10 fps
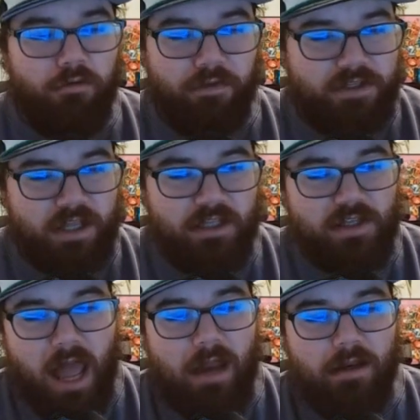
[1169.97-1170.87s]
if it's
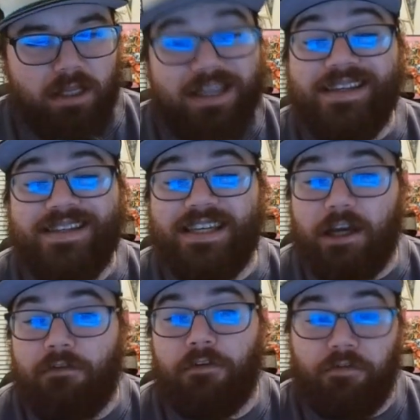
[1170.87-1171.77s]
that easy
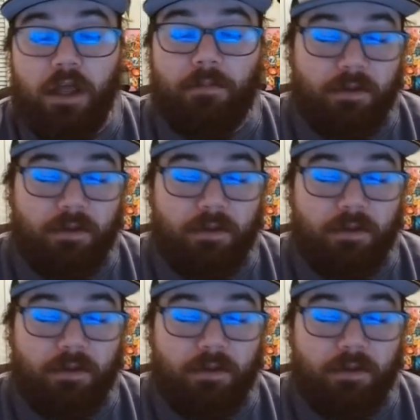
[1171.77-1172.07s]
of a flip.